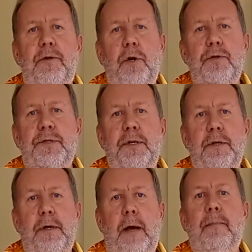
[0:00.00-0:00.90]
not
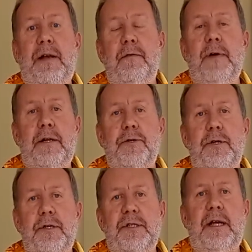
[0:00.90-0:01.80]
a
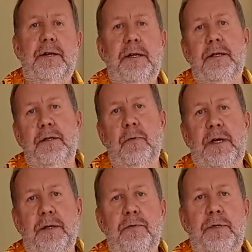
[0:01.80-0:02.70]
manufacturing standard in the way
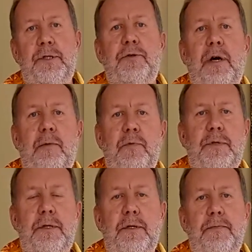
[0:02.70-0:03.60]
that we described with
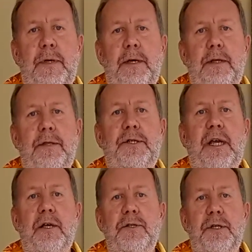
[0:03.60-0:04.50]
the
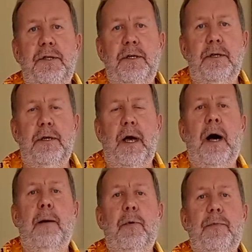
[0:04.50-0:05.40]
shells and the
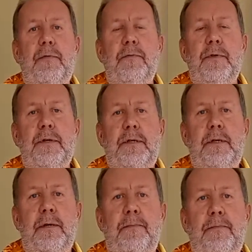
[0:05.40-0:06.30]
armament for
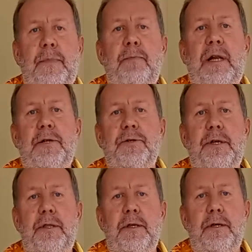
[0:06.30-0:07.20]
the military
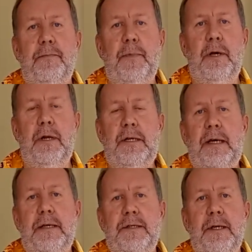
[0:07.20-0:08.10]
in the early
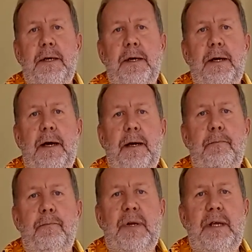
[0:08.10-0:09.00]
days,
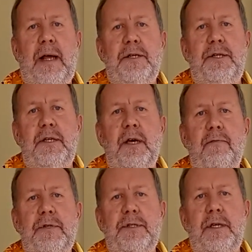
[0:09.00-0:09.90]
but it actually
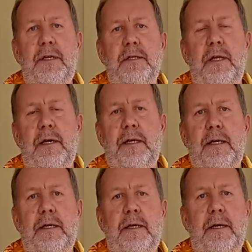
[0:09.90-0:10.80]
covers things
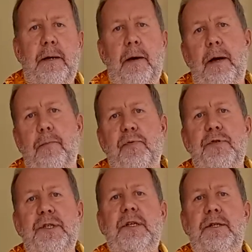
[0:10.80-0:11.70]
like
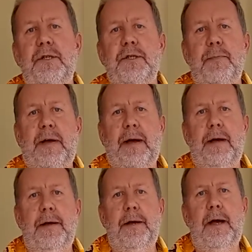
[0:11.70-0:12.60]
procedures about
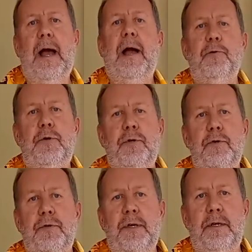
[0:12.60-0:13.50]
how you
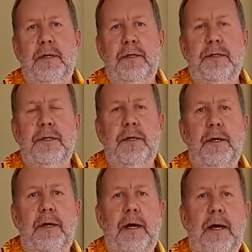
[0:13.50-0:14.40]
do things,
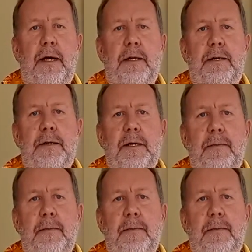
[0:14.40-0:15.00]
and